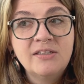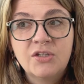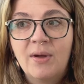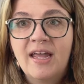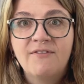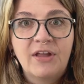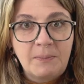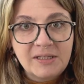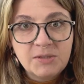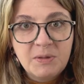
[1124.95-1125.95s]
So I have like
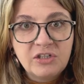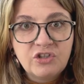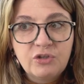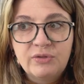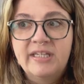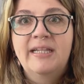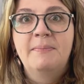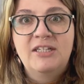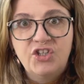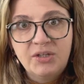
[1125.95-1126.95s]
my spin shoes and then
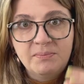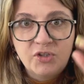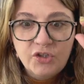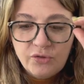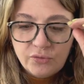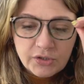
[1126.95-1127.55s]
my gym shoes.